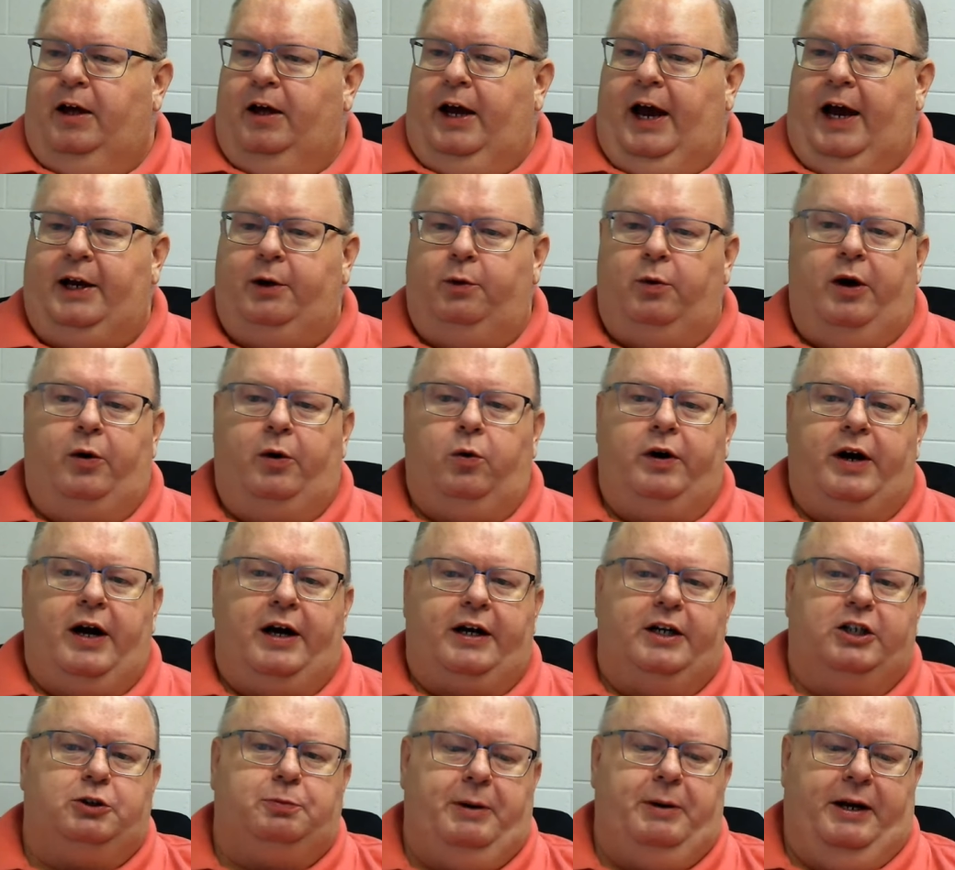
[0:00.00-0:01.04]
anyway, we're not
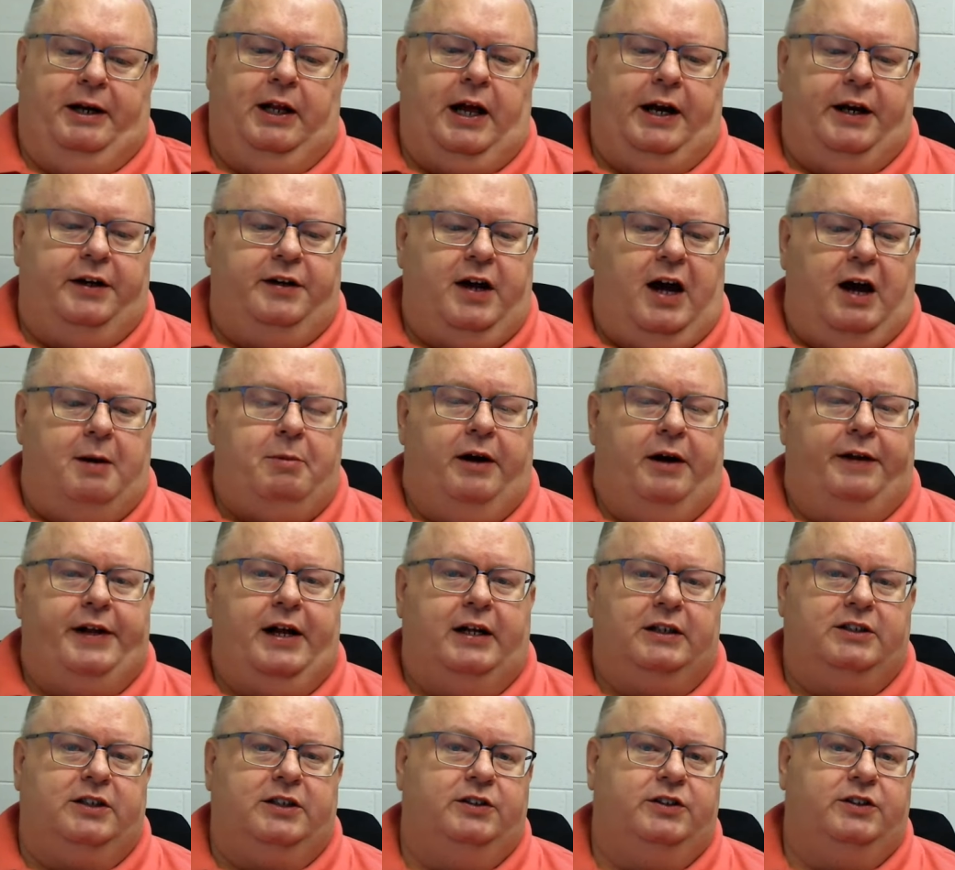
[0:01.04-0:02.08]
going to spend a lot of time on
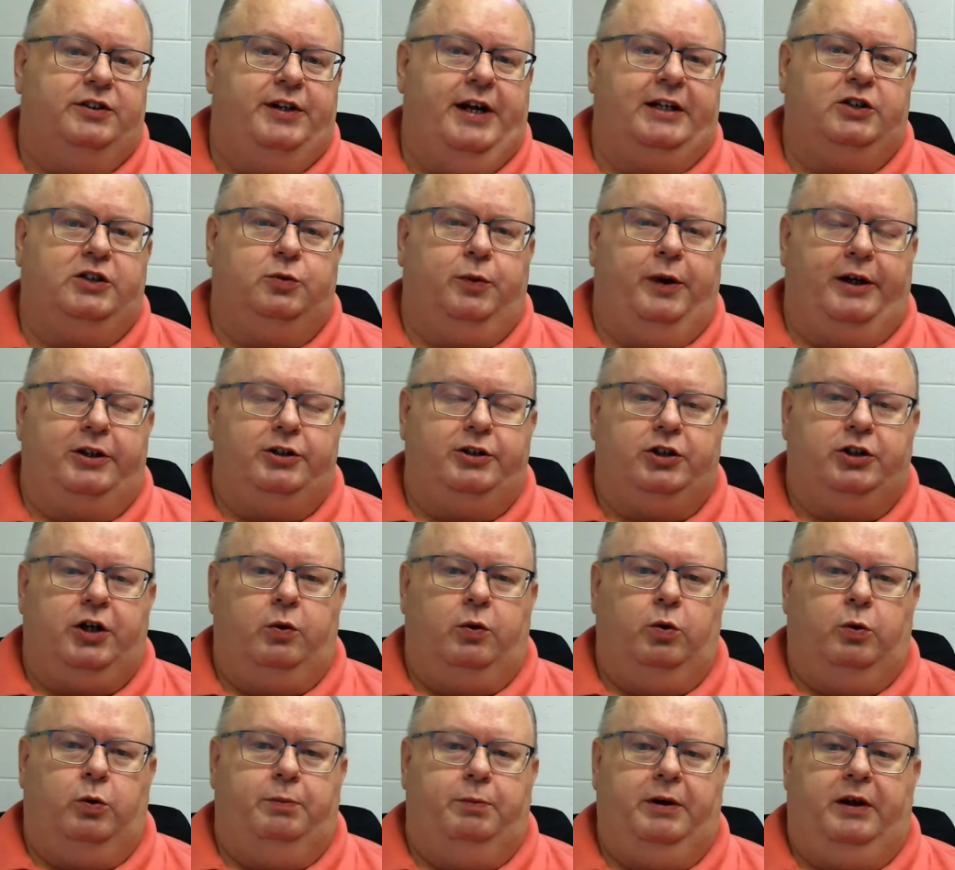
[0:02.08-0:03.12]
that since next week's show
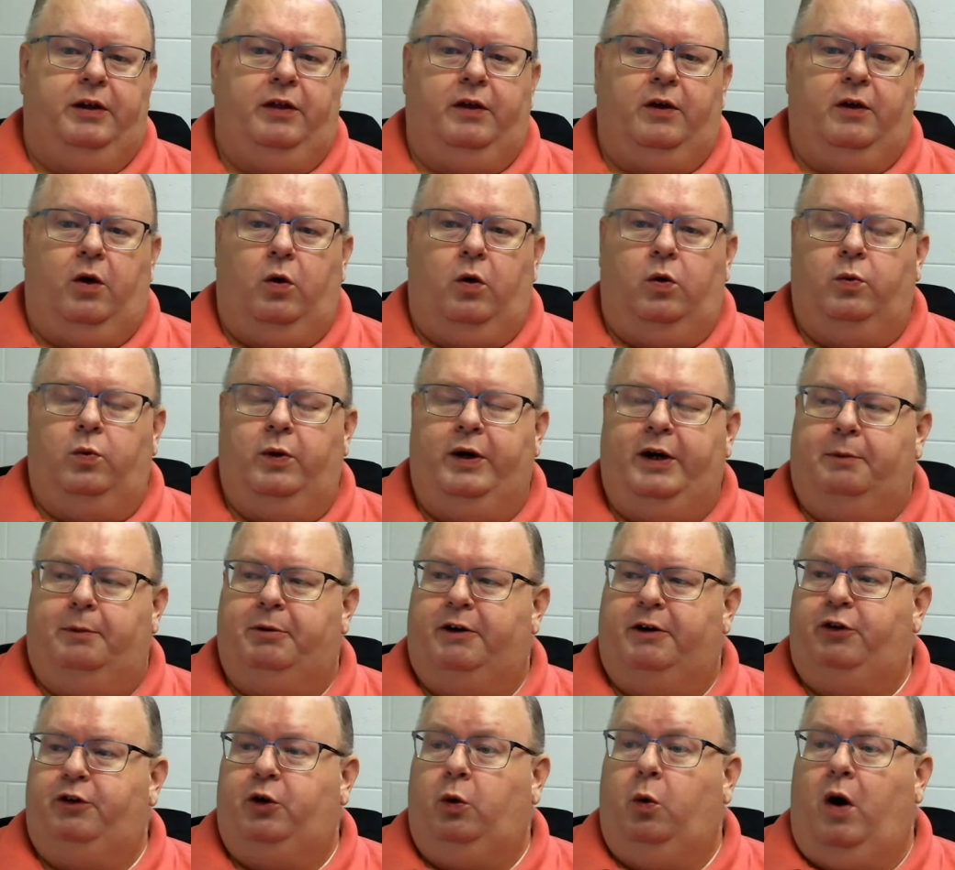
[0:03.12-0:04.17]
will be the whole week.
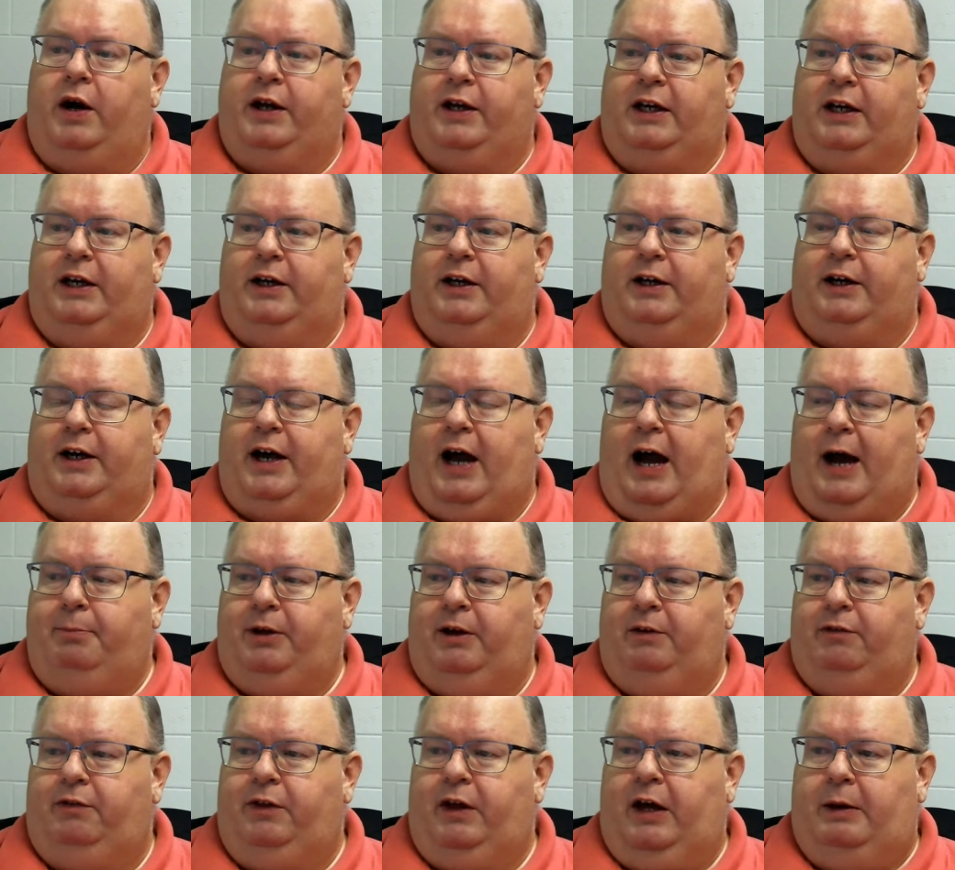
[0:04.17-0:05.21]
But if you want to get a
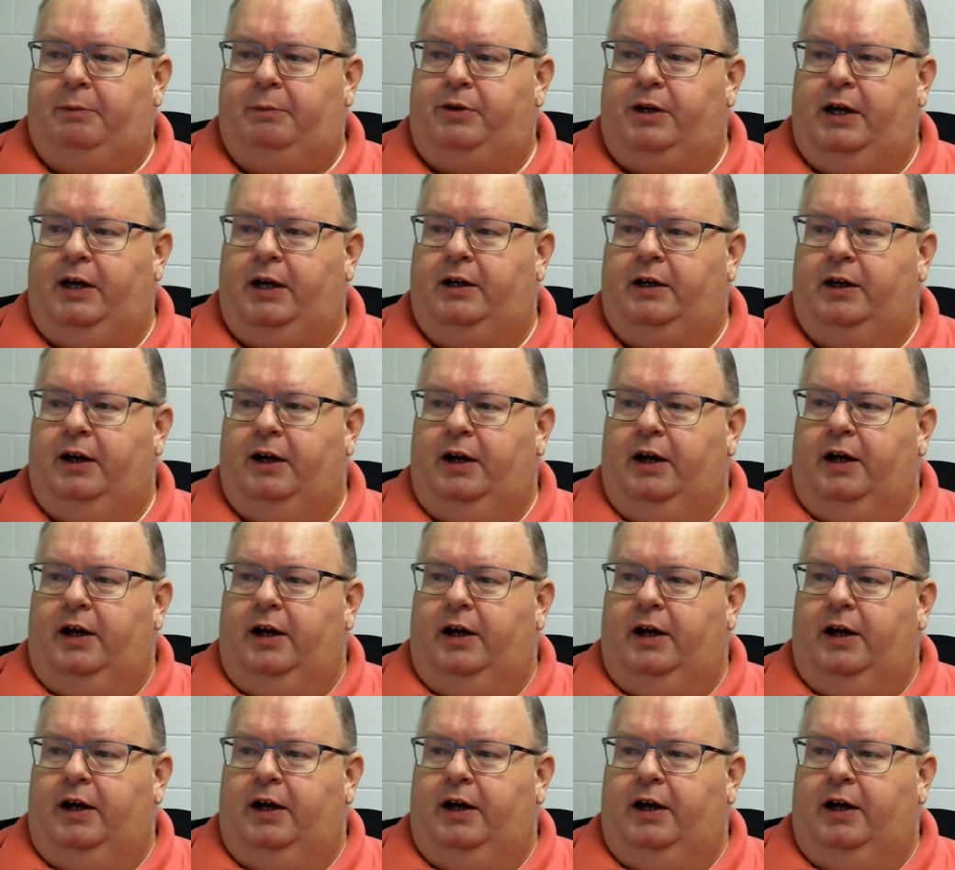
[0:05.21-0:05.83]
copy of the update,